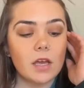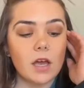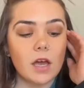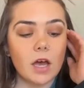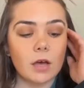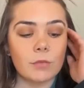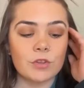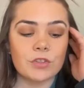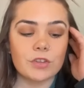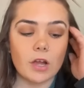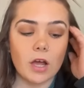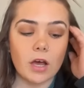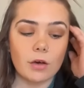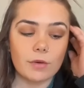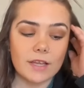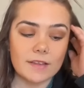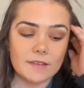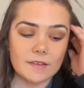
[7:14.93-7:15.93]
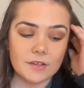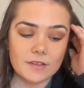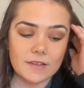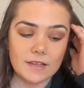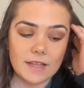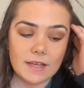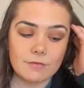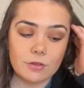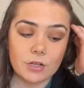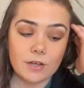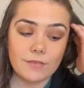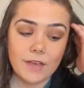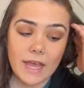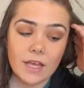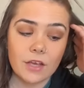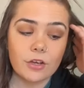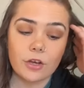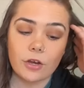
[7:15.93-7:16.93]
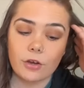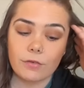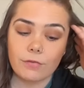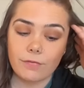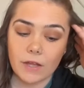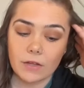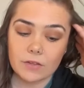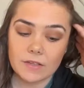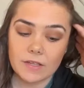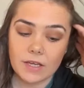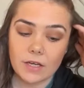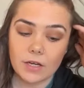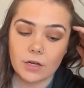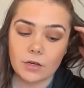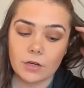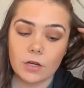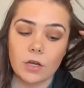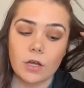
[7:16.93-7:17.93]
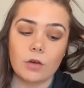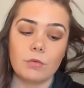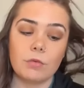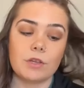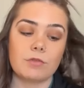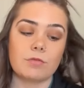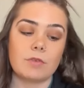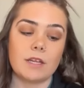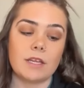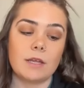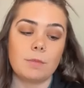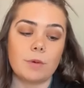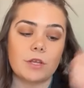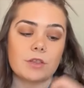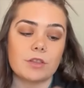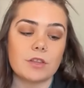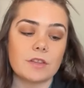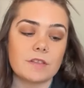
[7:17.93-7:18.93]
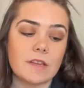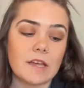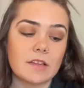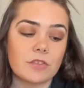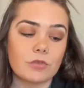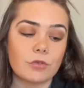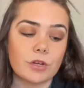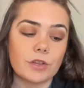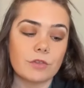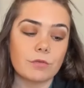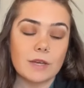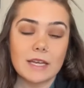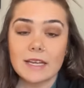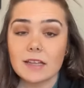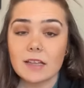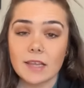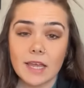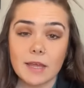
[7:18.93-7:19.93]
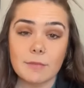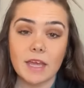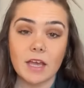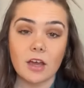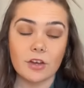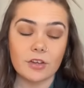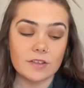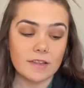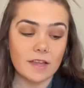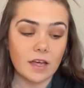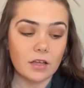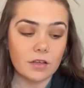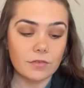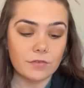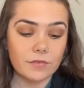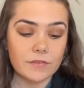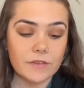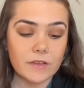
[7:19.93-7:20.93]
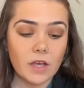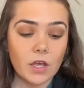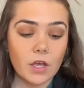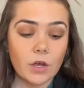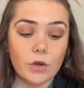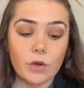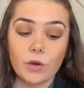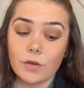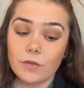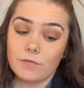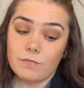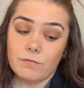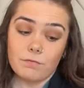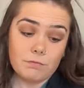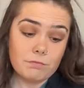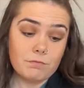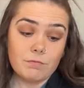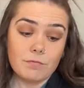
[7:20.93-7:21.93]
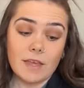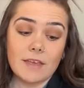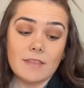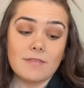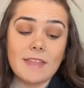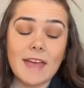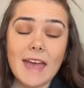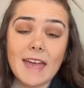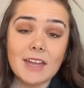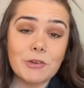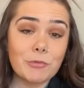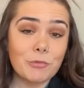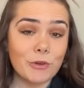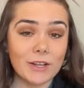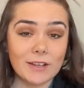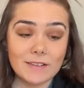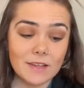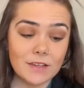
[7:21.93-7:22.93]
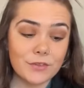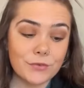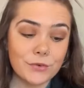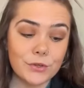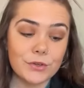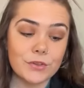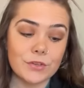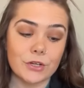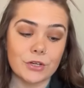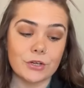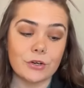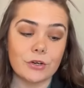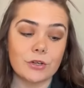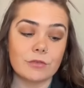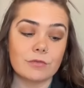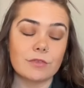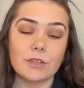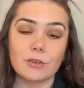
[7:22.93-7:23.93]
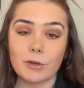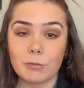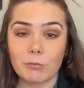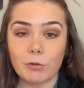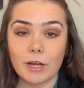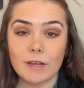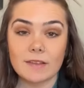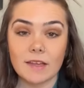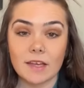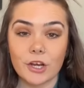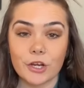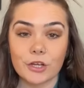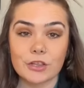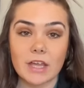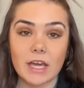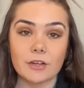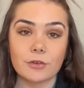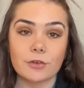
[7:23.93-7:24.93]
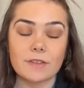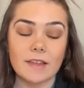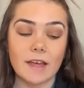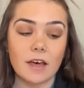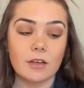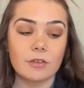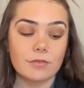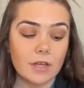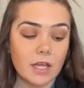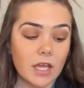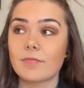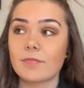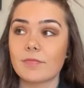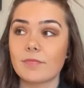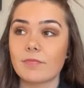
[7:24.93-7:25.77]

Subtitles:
Almost always there's a level of anger felt here, which really pushes us towards reclaiming ourselves. And that brings us full circle to embracing our shadow self.